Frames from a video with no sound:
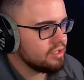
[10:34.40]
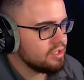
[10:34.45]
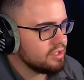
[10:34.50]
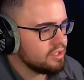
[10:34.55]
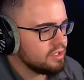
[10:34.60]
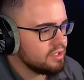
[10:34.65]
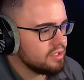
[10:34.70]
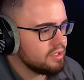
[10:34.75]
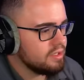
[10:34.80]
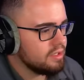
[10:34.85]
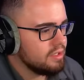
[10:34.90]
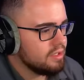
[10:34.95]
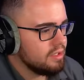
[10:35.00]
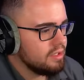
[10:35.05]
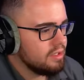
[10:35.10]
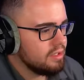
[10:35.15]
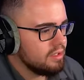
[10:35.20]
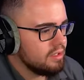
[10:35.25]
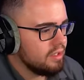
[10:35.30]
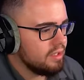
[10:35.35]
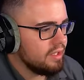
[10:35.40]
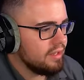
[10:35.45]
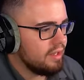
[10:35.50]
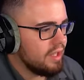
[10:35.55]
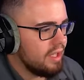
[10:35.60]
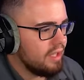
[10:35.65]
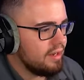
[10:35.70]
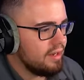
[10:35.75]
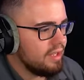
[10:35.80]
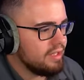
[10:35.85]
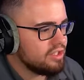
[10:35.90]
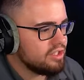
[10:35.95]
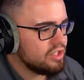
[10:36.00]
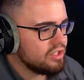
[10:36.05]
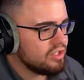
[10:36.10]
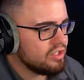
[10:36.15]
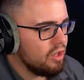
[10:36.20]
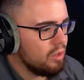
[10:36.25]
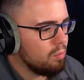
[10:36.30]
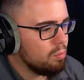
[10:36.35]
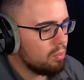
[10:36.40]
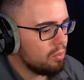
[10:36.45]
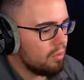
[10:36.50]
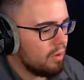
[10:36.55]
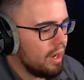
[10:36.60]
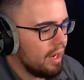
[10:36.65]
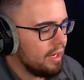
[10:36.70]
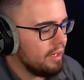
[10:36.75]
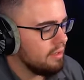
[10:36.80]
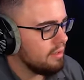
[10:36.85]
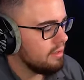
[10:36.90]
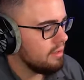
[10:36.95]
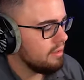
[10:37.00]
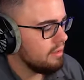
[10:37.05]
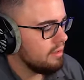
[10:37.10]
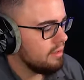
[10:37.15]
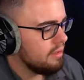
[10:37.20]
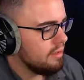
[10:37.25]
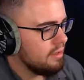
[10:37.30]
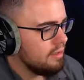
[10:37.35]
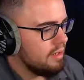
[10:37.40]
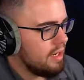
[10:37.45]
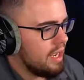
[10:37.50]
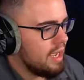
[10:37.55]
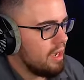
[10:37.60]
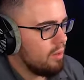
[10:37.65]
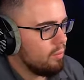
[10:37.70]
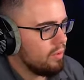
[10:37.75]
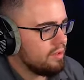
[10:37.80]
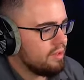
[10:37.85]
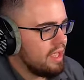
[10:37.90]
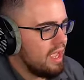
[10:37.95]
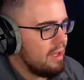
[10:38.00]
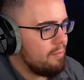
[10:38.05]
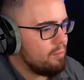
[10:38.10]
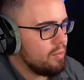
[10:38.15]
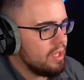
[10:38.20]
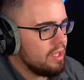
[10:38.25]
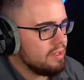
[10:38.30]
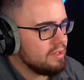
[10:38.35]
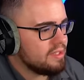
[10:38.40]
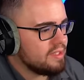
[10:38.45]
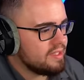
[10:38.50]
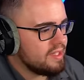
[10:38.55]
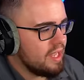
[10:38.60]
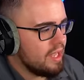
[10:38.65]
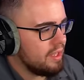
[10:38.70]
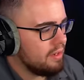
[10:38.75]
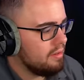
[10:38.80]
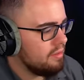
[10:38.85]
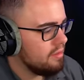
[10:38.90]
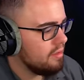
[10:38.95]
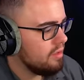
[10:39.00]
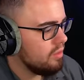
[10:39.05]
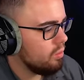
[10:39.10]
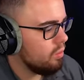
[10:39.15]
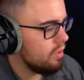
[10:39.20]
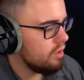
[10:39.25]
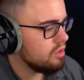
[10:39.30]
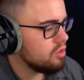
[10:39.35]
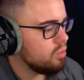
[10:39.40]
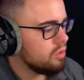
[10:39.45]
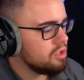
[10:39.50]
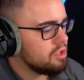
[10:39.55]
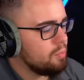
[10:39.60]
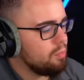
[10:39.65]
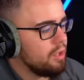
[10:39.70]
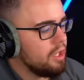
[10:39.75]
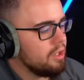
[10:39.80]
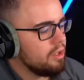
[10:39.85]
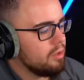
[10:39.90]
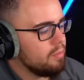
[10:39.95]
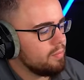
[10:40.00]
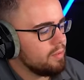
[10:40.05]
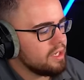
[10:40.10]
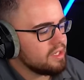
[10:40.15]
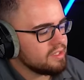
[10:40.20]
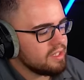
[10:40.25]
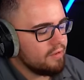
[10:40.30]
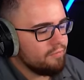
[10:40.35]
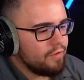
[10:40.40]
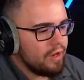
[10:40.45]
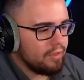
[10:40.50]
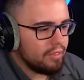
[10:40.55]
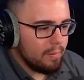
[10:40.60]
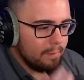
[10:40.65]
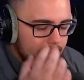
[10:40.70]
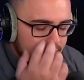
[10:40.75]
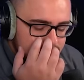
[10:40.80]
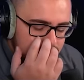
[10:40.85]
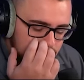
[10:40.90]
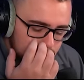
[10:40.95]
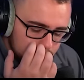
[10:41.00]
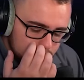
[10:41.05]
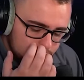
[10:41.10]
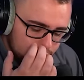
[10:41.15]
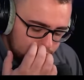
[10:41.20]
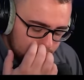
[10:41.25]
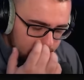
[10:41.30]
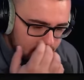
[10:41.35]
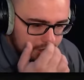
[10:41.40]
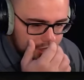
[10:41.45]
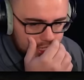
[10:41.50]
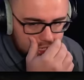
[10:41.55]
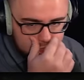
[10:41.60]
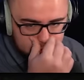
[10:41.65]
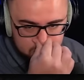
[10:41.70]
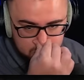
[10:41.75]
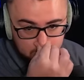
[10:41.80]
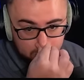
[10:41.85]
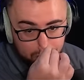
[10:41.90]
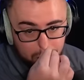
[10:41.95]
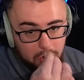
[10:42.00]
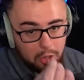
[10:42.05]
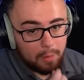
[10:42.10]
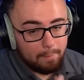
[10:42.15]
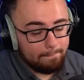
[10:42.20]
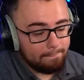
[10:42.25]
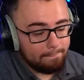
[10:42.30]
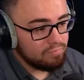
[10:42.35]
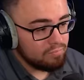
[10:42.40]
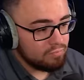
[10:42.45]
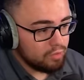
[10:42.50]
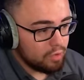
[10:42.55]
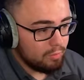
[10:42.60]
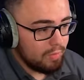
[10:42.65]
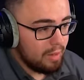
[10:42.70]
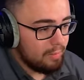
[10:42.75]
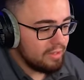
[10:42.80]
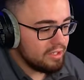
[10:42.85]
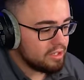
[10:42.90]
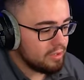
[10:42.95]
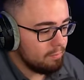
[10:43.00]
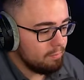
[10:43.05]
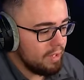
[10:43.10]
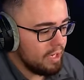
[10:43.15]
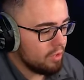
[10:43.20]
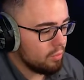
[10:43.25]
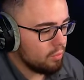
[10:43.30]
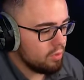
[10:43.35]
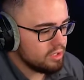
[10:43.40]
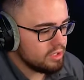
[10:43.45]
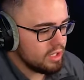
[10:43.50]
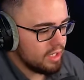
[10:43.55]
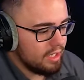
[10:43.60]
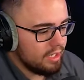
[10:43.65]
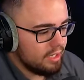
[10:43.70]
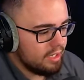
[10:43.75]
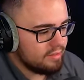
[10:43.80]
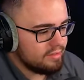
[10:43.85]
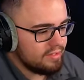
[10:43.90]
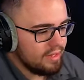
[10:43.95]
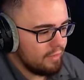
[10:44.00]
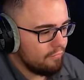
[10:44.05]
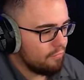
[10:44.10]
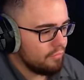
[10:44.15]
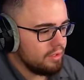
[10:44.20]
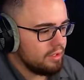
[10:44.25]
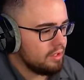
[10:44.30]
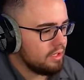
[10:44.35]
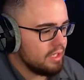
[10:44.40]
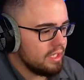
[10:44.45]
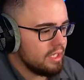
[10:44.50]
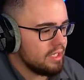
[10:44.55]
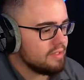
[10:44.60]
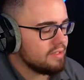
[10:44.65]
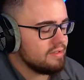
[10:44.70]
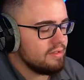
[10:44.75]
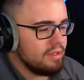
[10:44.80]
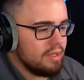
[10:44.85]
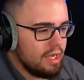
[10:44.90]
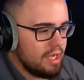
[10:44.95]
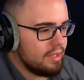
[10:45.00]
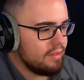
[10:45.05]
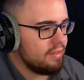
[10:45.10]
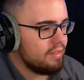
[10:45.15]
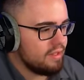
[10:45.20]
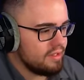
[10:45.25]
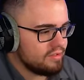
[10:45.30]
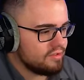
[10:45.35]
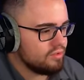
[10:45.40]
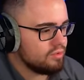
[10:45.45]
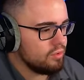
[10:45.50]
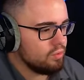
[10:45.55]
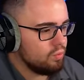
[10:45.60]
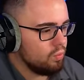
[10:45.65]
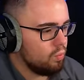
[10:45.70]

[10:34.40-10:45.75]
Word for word: just look at that. It's just so bright. Now, with that being said, we're gonna switch to Peter because I found the best suit in the freaking game so far. There may be some better ones, and it definitely is not this suit.